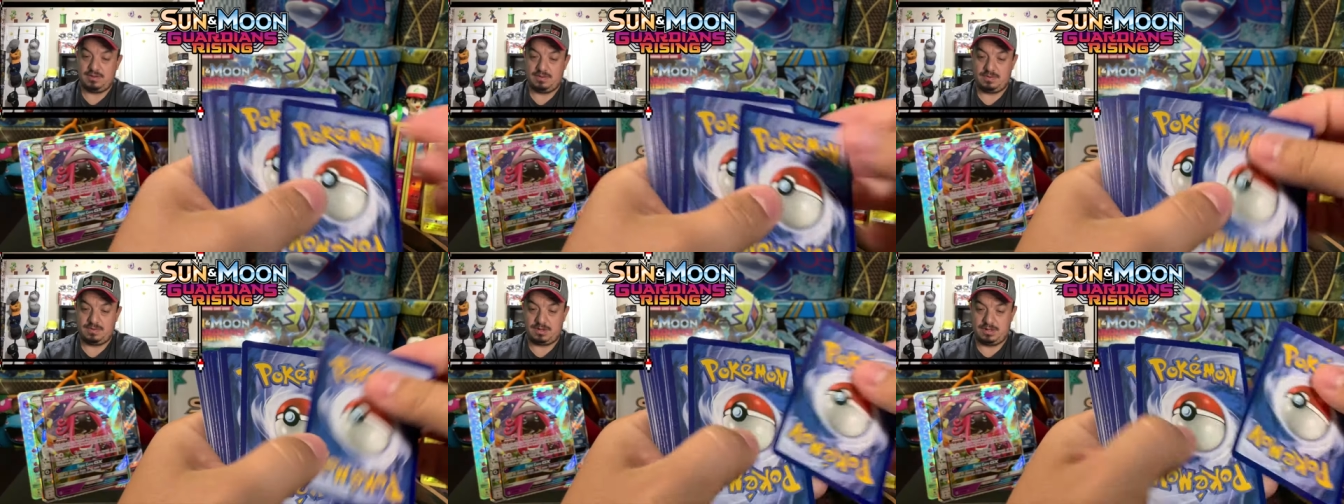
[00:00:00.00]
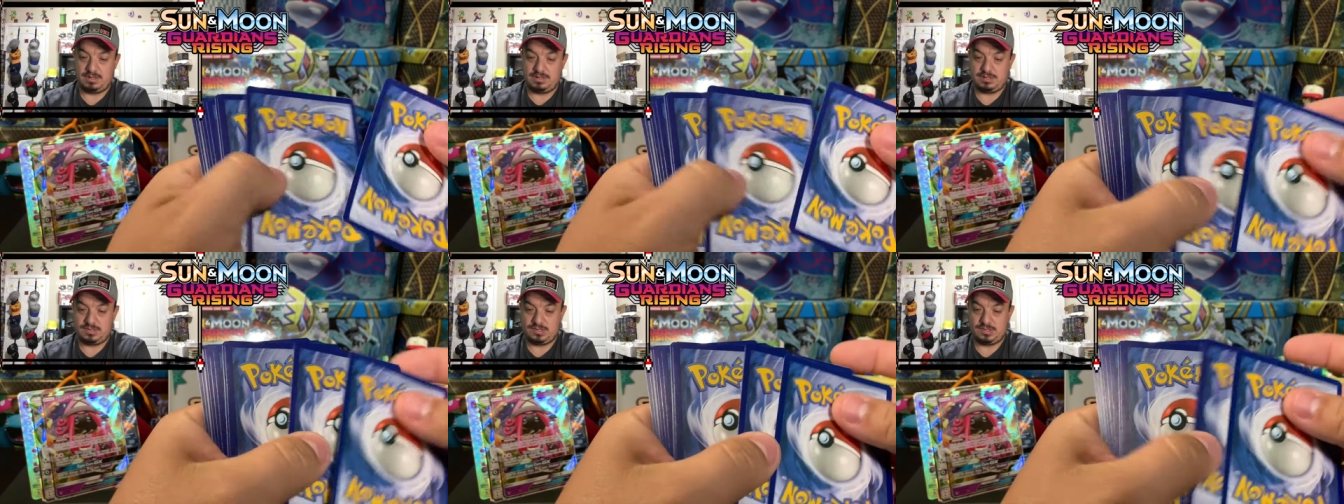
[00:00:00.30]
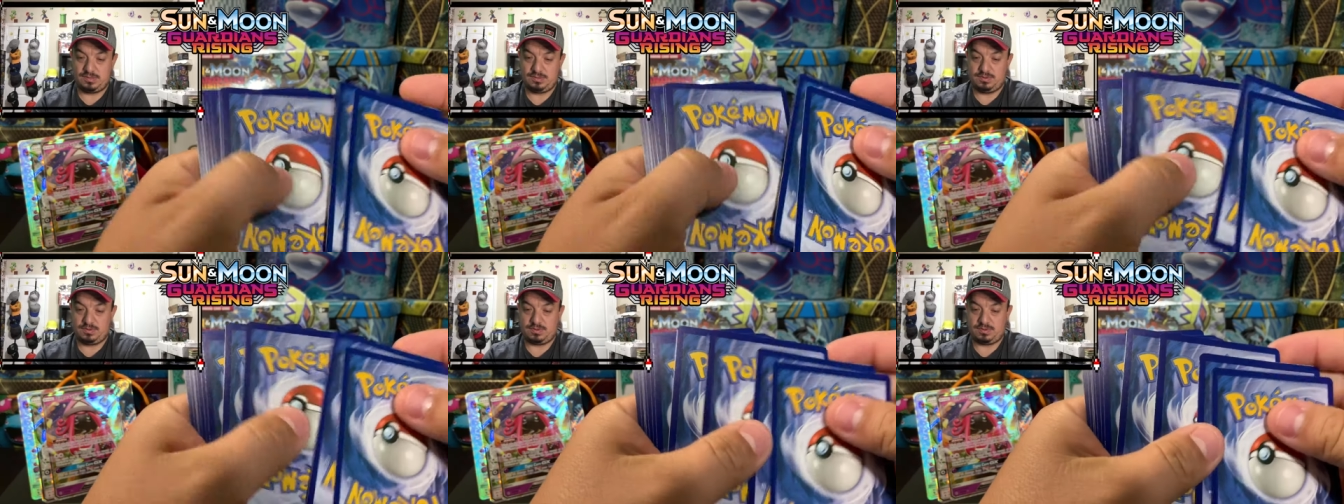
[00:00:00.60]
One,
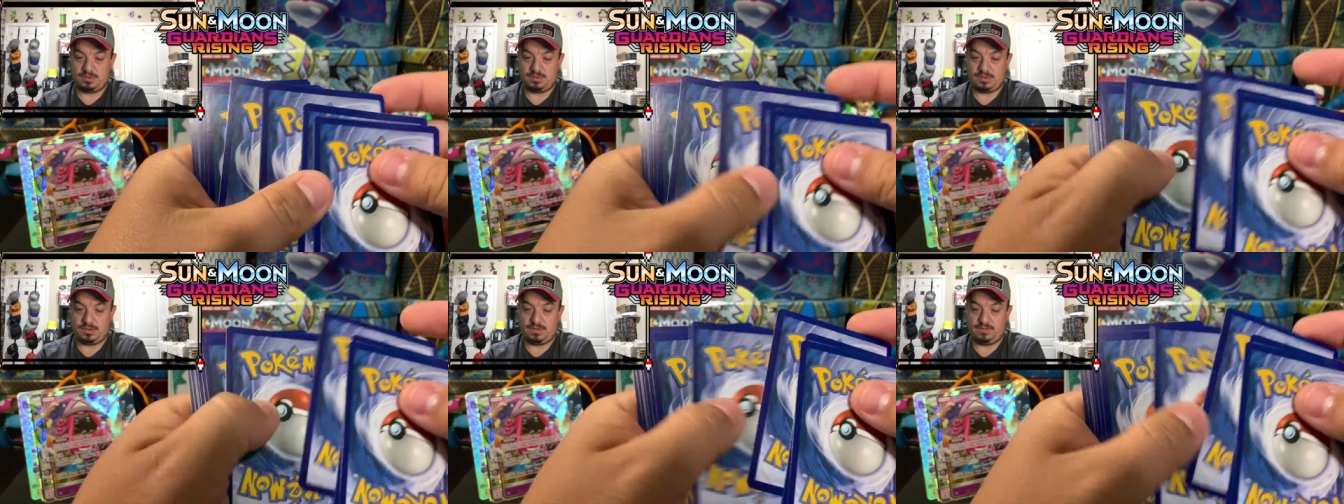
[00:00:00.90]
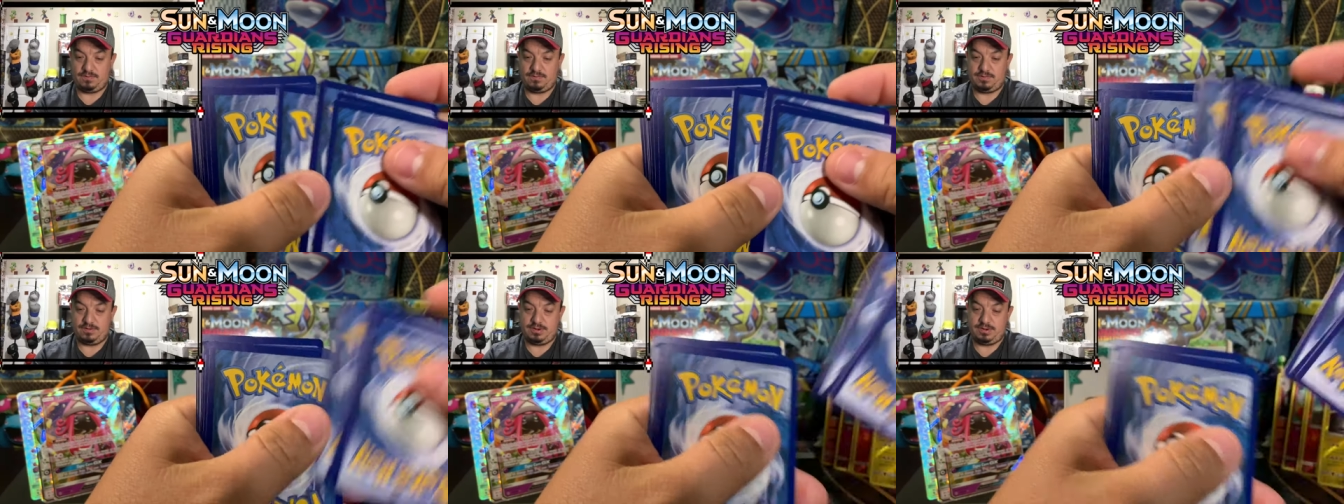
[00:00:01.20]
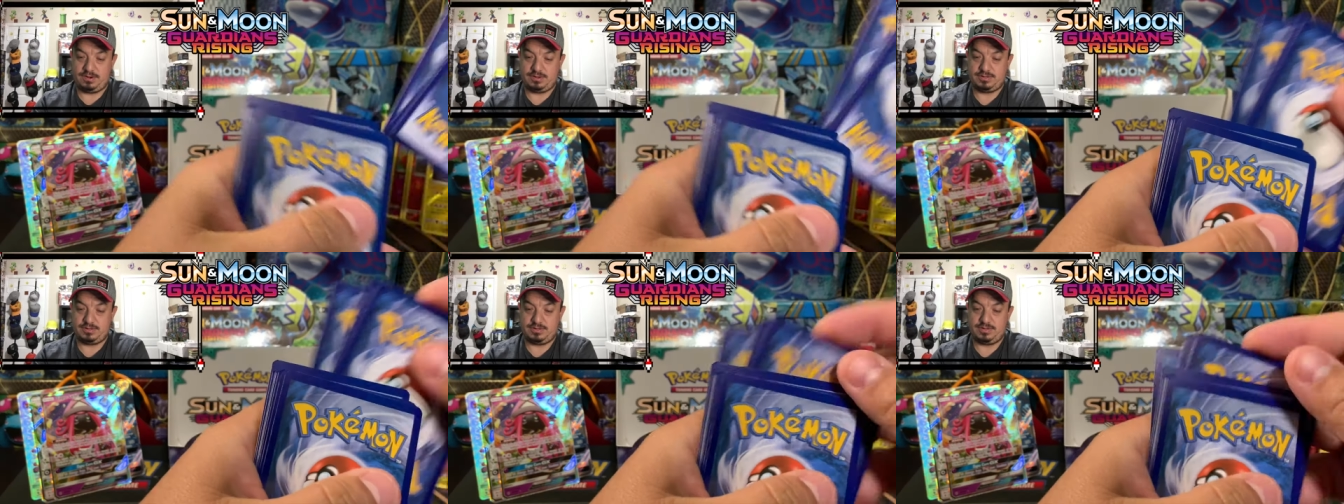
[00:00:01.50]
two, three,
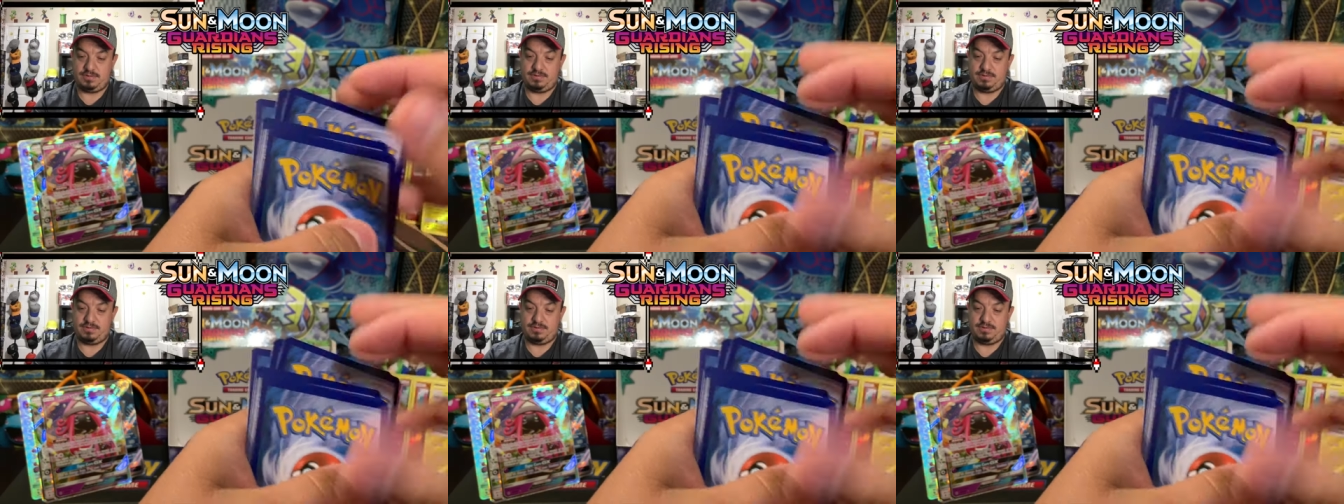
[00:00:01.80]
four to